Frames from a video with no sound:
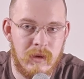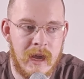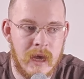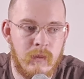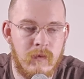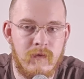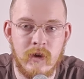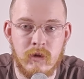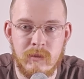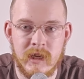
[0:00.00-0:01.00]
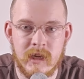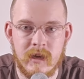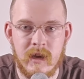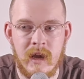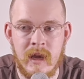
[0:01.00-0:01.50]
I am filming
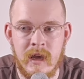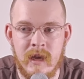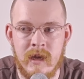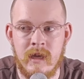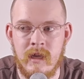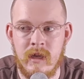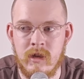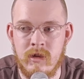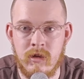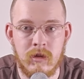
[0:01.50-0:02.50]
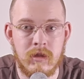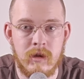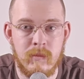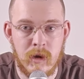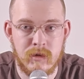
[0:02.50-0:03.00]

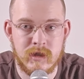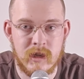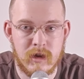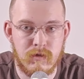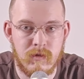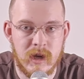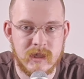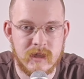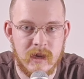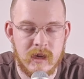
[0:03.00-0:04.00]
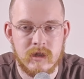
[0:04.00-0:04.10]
another motorcycle race day.